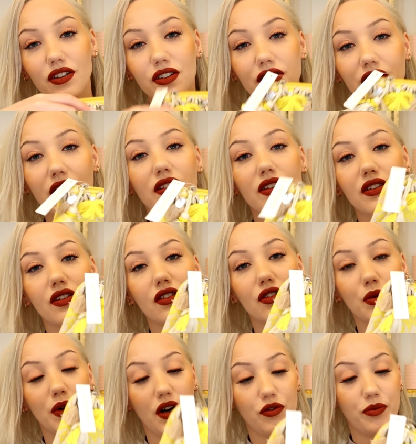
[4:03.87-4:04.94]
It says this is
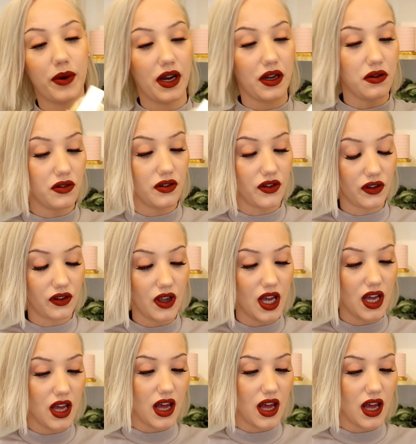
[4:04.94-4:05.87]
£12.